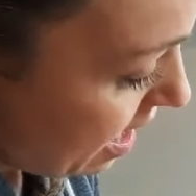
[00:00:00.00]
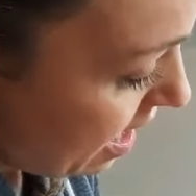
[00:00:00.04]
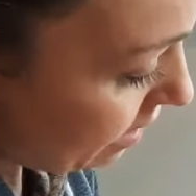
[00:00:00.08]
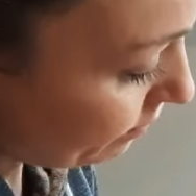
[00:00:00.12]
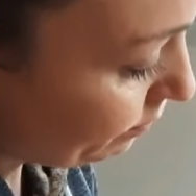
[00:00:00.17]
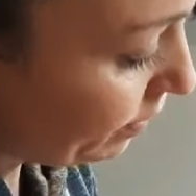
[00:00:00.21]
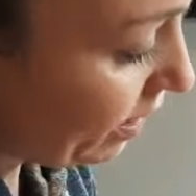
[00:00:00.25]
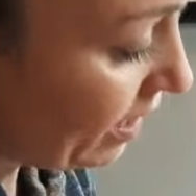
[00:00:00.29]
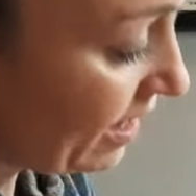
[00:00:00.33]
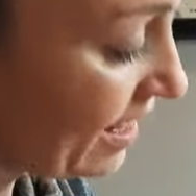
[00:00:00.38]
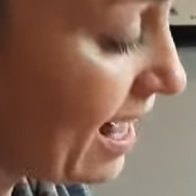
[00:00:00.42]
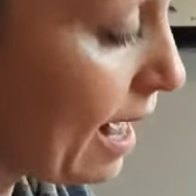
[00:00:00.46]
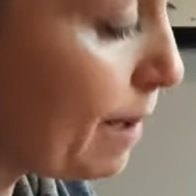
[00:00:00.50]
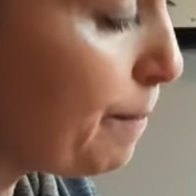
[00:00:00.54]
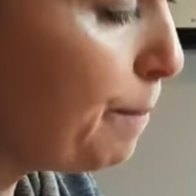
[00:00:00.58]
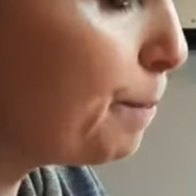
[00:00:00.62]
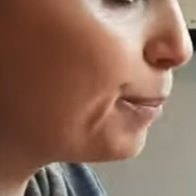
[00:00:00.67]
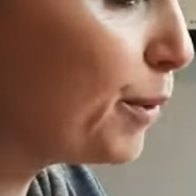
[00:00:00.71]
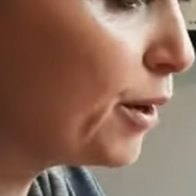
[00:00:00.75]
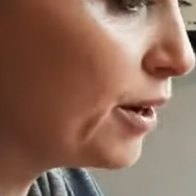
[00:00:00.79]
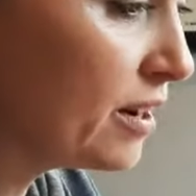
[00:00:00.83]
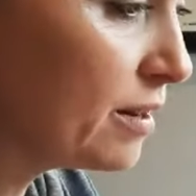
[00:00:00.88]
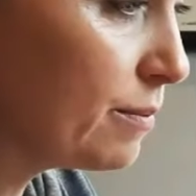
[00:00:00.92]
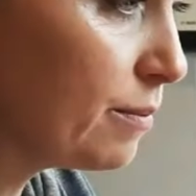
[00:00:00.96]
and I
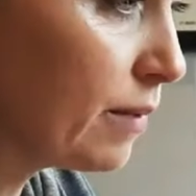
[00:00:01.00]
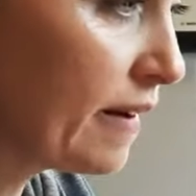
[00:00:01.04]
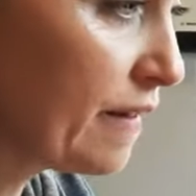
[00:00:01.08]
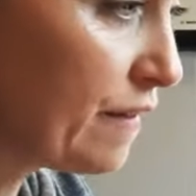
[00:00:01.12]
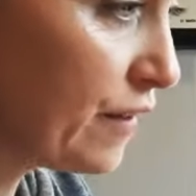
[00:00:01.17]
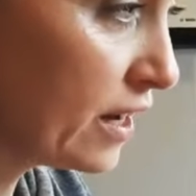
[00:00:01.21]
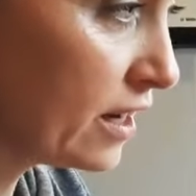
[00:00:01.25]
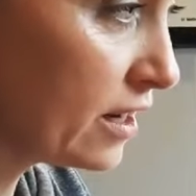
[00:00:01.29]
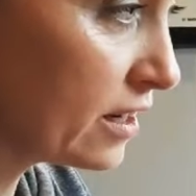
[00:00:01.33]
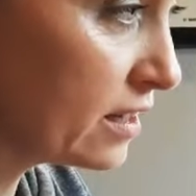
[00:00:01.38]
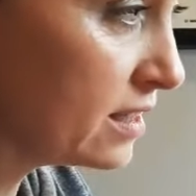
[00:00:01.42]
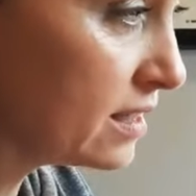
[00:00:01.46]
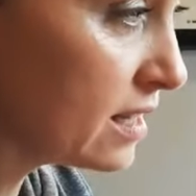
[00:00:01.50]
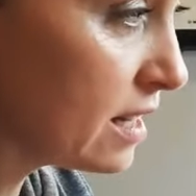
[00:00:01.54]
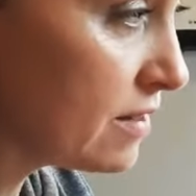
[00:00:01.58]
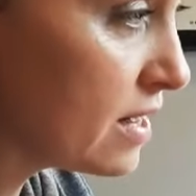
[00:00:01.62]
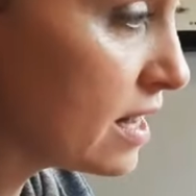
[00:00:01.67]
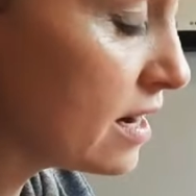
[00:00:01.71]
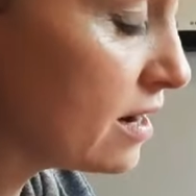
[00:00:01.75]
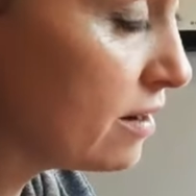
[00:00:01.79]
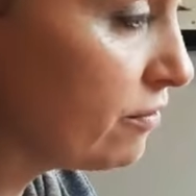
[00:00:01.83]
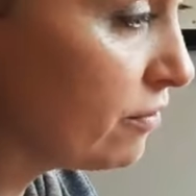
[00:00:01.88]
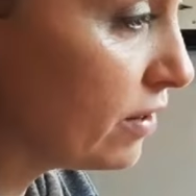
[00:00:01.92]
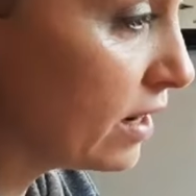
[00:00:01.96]
kept burning my fingers, and
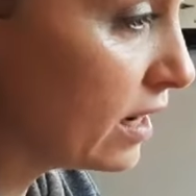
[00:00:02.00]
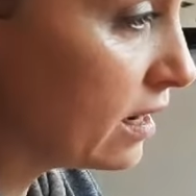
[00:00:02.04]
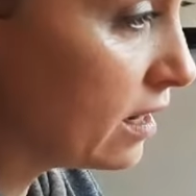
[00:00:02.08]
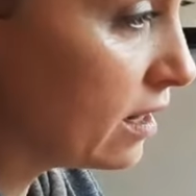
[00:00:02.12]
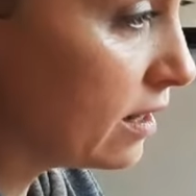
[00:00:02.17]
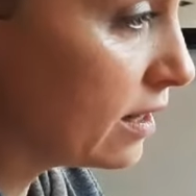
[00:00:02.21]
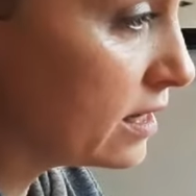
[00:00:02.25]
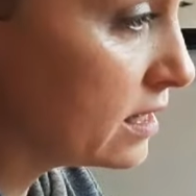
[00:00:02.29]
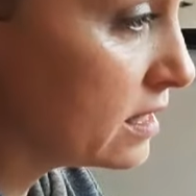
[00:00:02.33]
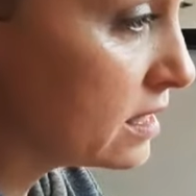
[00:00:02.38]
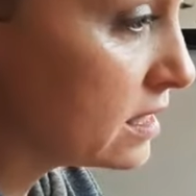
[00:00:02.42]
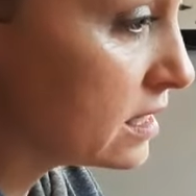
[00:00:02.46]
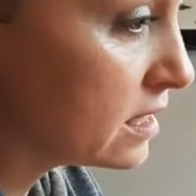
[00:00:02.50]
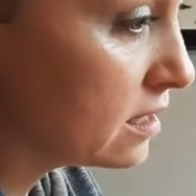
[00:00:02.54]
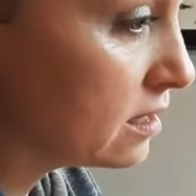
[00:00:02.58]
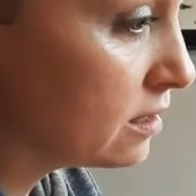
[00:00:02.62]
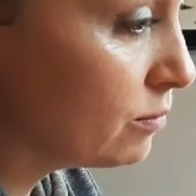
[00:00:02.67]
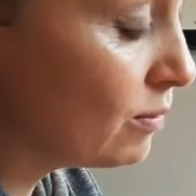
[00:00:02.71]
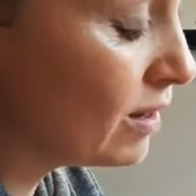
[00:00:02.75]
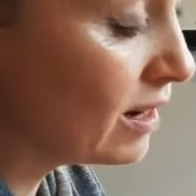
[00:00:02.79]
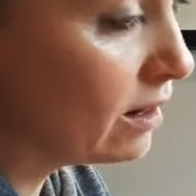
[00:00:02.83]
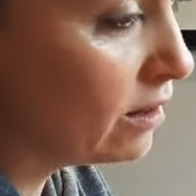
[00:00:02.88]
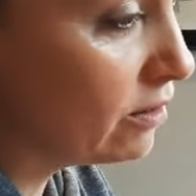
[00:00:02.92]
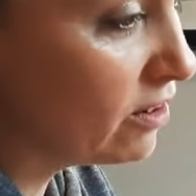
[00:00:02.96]
then I realised,
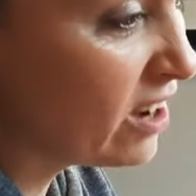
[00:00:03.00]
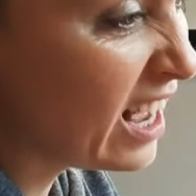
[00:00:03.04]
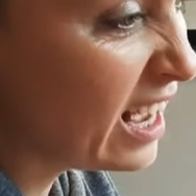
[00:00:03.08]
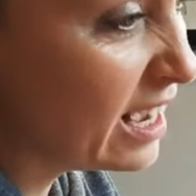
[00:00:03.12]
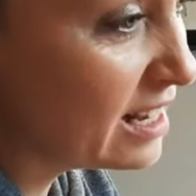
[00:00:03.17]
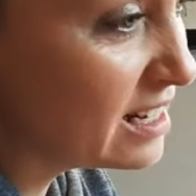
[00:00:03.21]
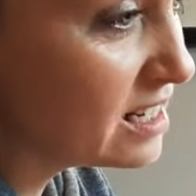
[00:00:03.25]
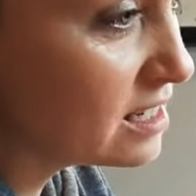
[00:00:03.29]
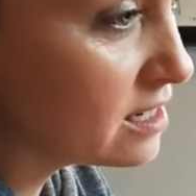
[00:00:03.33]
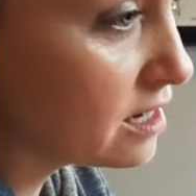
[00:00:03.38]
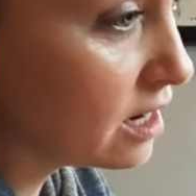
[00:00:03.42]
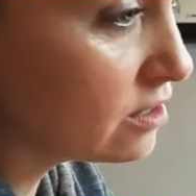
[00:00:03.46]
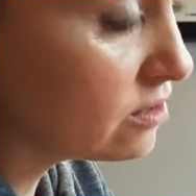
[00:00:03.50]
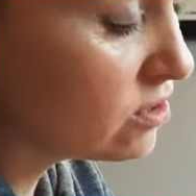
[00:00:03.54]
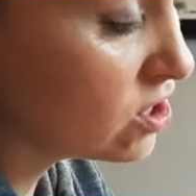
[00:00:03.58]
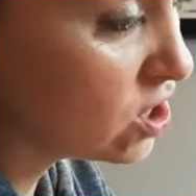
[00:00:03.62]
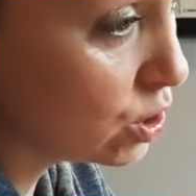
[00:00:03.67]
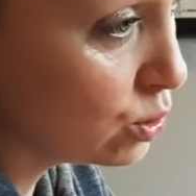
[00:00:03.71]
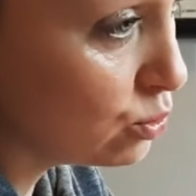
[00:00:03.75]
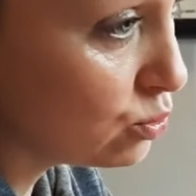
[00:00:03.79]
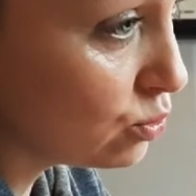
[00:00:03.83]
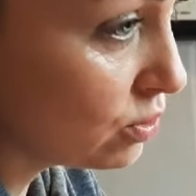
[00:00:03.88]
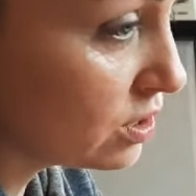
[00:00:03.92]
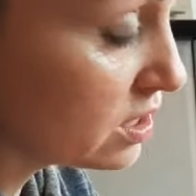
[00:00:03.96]
well okay, I did it on
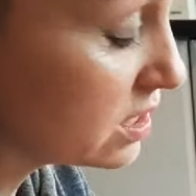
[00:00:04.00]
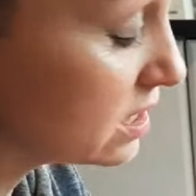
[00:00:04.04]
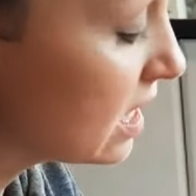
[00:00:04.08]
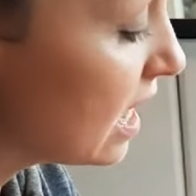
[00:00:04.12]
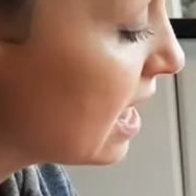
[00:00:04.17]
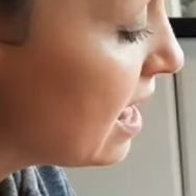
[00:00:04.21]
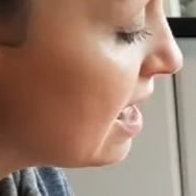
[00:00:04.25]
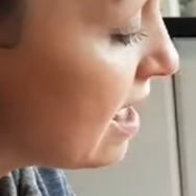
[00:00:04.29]
two doors,